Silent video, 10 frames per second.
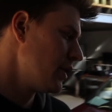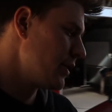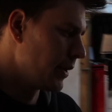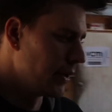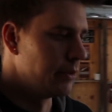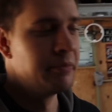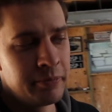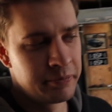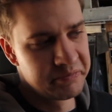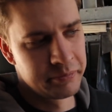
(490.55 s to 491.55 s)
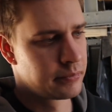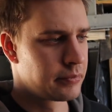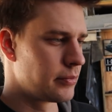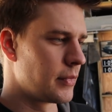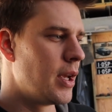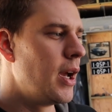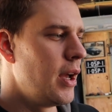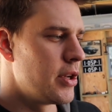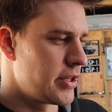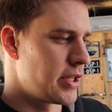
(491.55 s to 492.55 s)
So
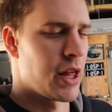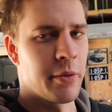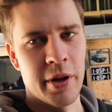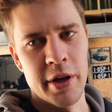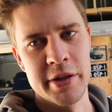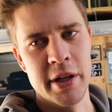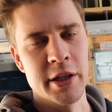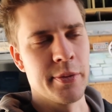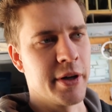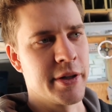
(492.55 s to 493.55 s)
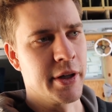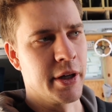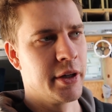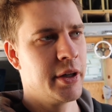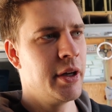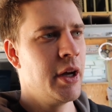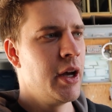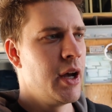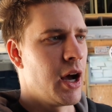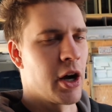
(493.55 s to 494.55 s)
it's just another one of those things where it's a
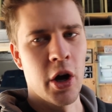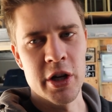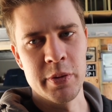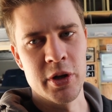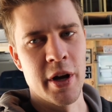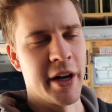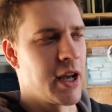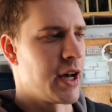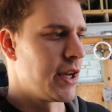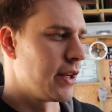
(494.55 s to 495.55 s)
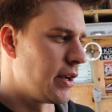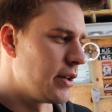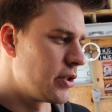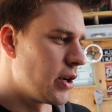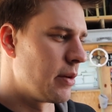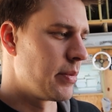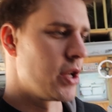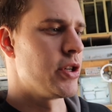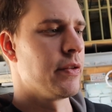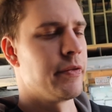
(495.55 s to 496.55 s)
cost we're trying to cut out and trying to
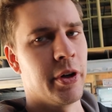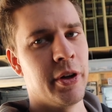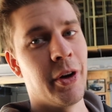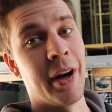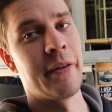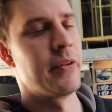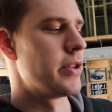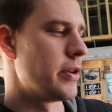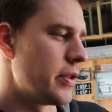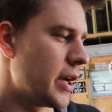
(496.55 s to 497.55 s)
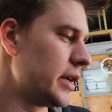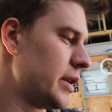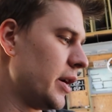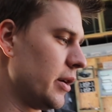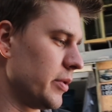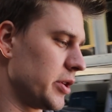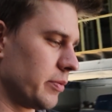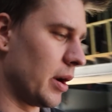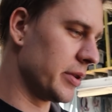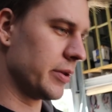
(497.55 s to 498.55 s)
budget for not having to do that, which is
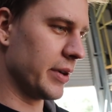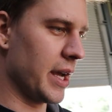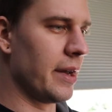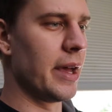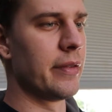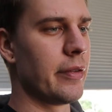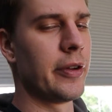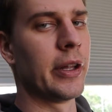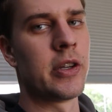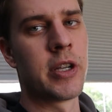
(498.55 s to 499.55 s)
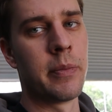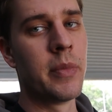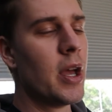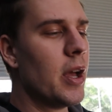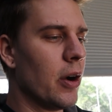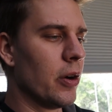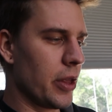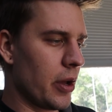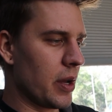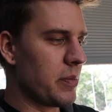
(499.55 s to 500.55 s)
why we're sort of getting out of it fairly cheap.
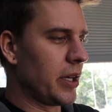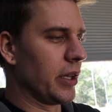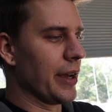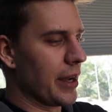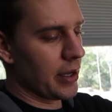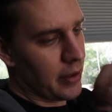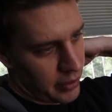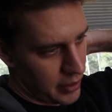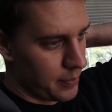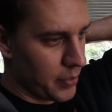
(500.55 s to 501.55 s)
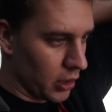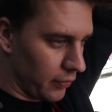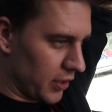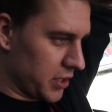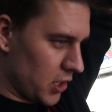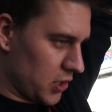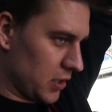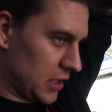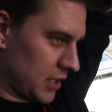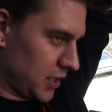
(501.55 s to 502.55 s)
Although admittedly, the build for this engine
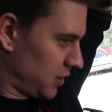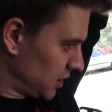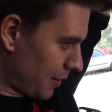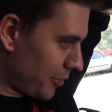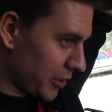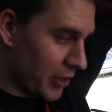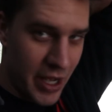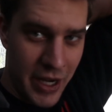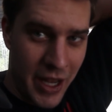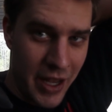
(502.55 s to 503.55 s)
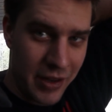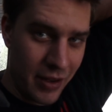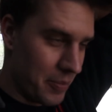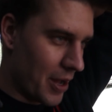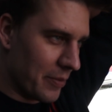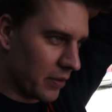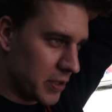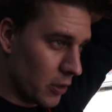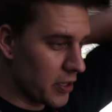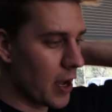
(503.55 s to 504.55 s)
is somewhat got out of hand, but we've
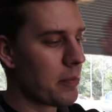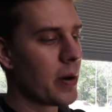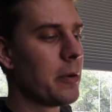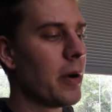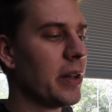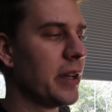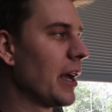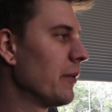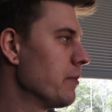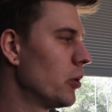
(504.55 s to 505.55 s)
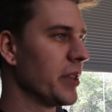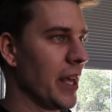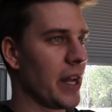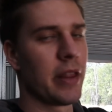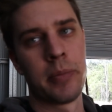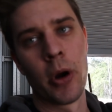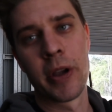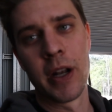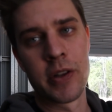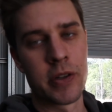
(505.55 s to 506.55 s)
still done pretty well in that we bought that other
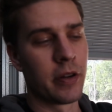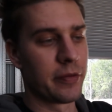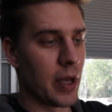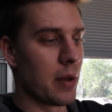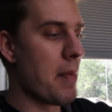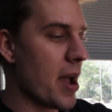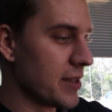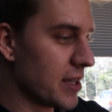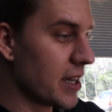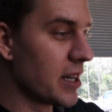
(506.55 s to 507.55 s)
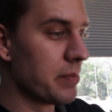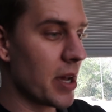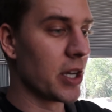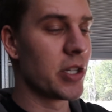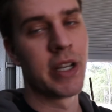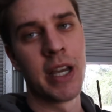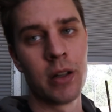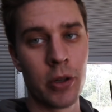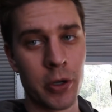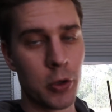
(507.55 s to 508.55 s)
broken engine off our mate Dan and managed to get a
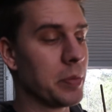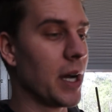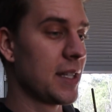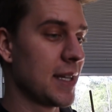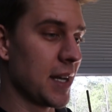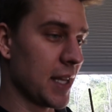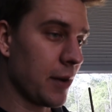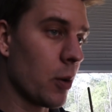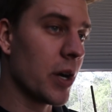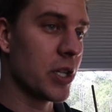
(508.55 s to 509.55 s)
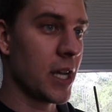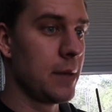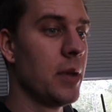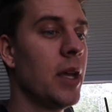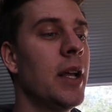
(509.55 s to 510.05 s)
lot of good parts out of that quite cheap.